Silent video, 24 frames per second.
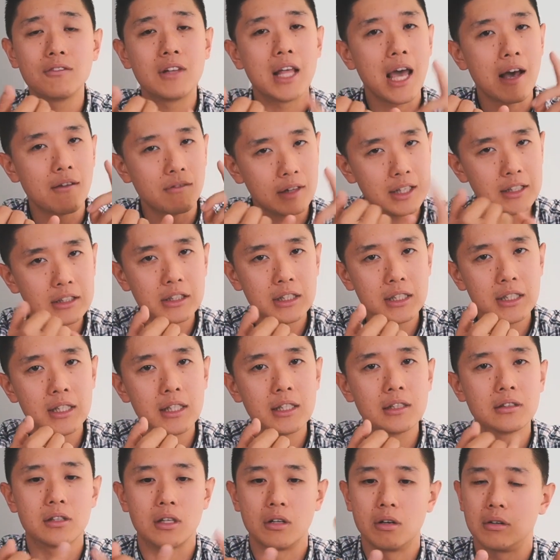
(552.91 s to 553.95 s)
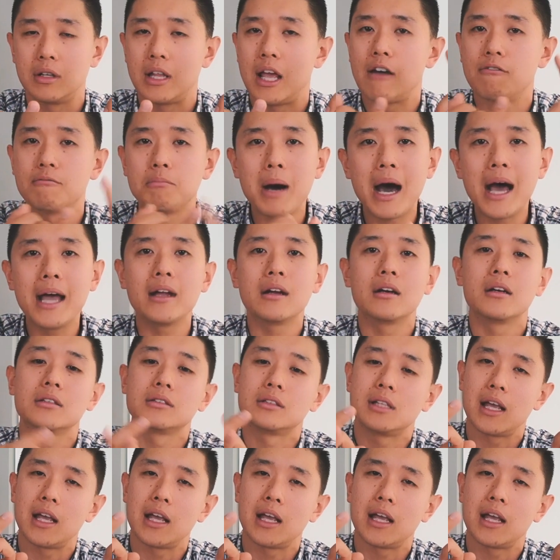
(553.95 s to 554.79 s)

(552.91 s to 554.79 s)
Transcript: They have listings, they have buyers,